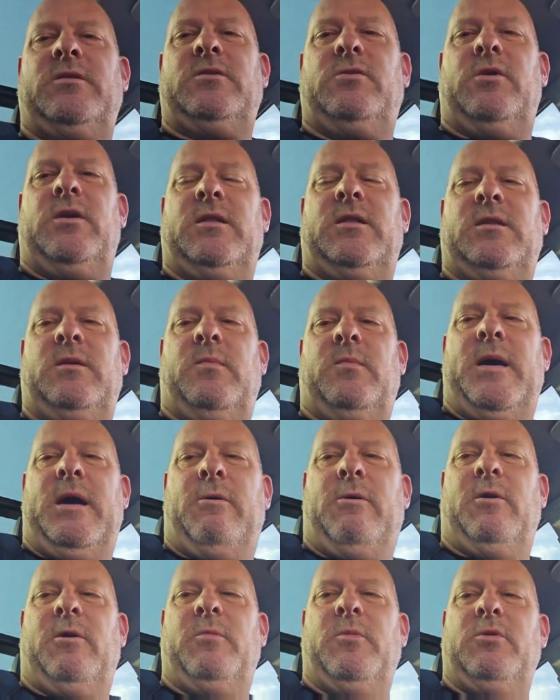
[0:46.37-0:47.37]
you get the
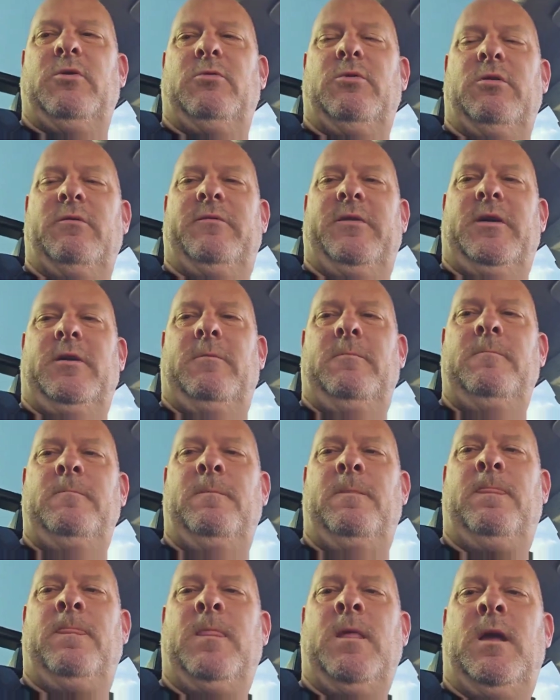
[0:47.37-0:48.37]
power moonroof here.
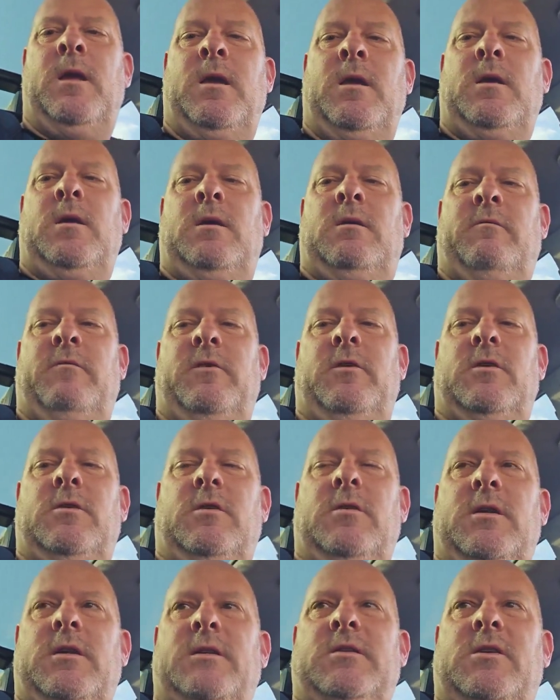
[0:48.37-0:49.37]

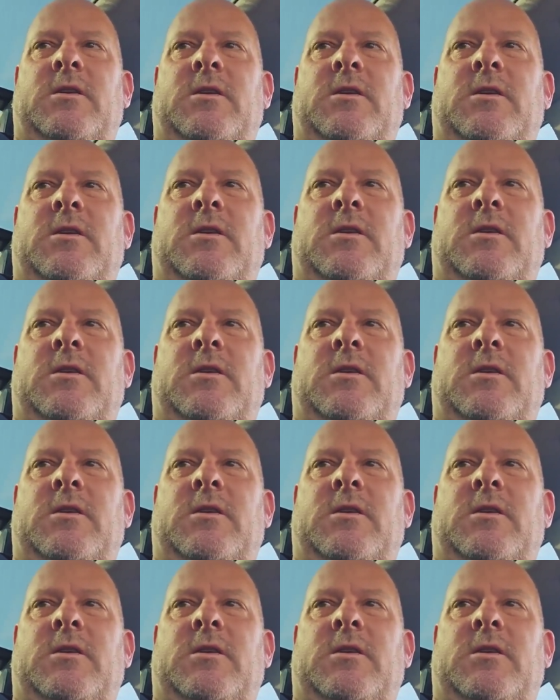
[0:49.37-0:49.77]
Vehicle is currently